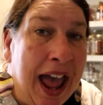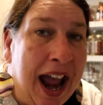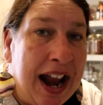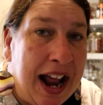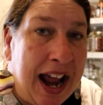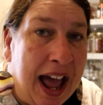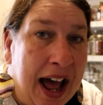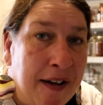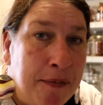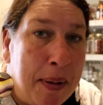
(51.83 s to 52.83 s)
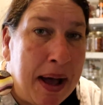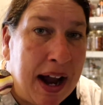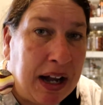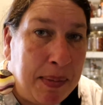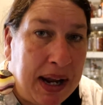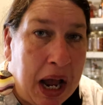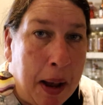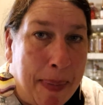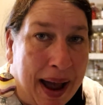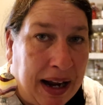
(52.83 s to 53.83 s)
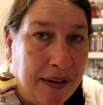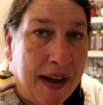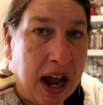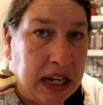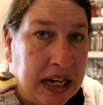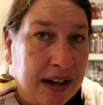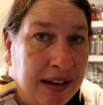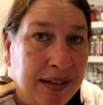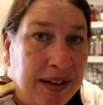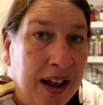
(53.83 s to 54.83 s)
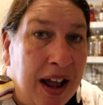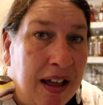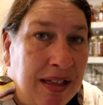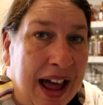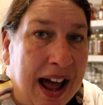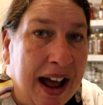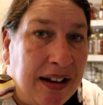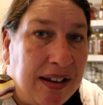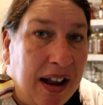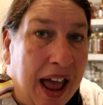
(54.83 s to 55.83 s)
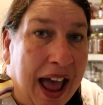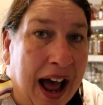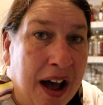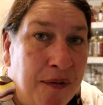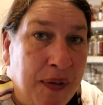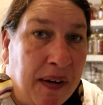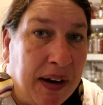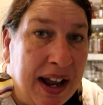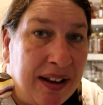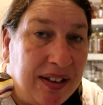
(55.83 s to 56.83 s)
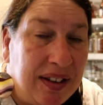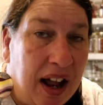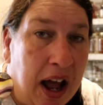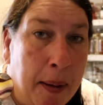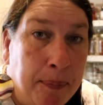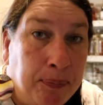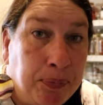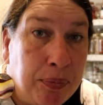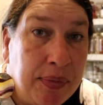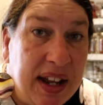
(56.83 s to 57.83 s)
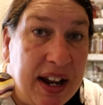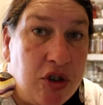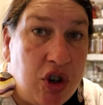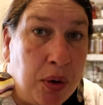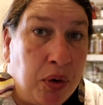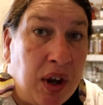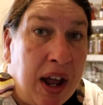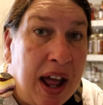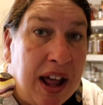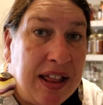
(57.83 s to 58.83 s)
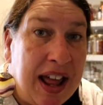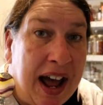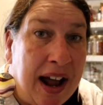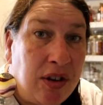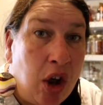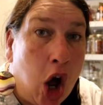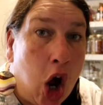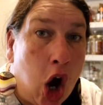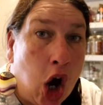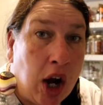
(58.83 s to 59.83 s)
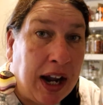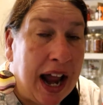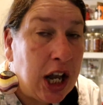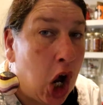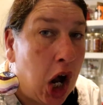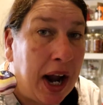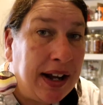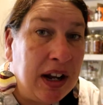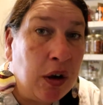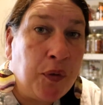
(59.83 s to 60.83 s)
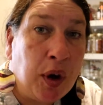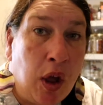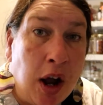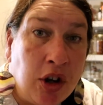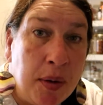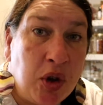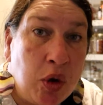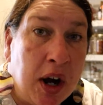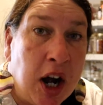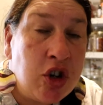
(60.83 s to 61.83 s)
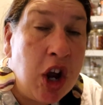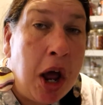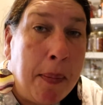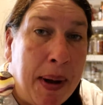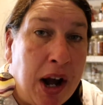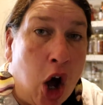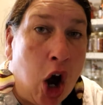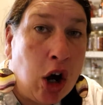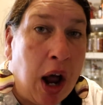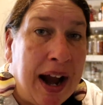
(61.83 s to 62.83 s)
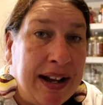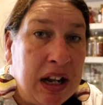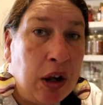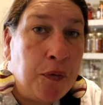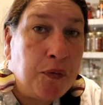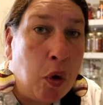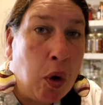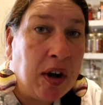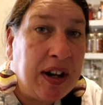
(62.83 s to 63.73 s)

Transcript: and I have behind me a bag of onions that have various issues that are, again, not ideal for long-term storage, but are ideal for